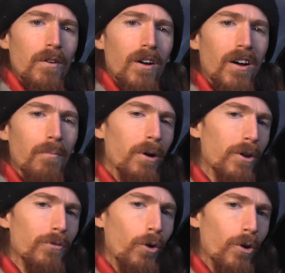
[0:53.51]
But
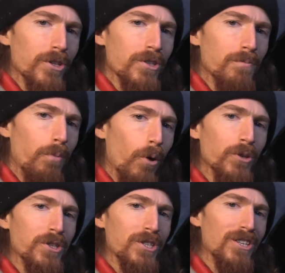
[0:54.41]
of course,
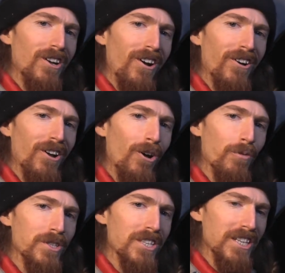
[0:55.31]
bolts aren't
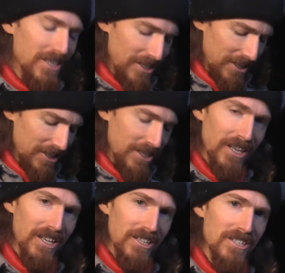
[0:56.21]
always the easiest
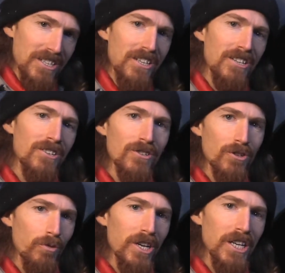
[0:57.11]
things
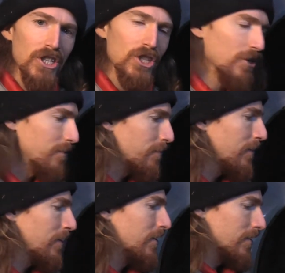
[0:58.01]
to reach.
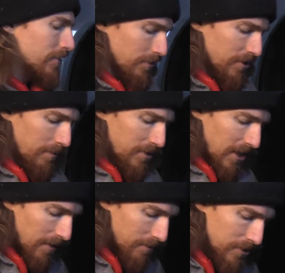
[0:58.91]
So
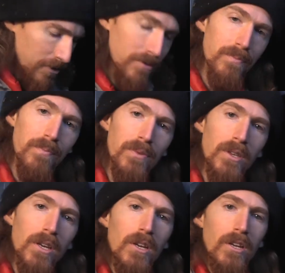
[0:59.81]
sometimes
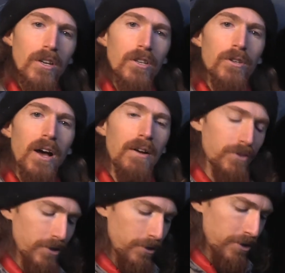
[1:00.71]
you have
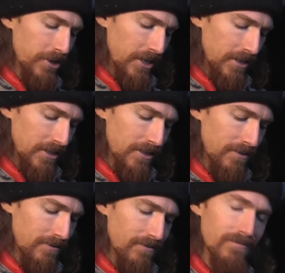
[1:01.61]
to use things
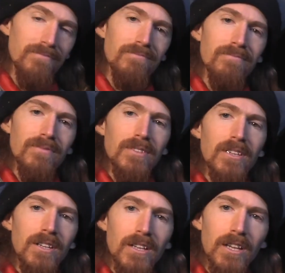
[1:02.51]

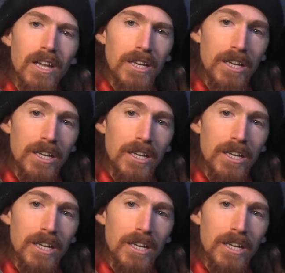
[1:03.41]
like an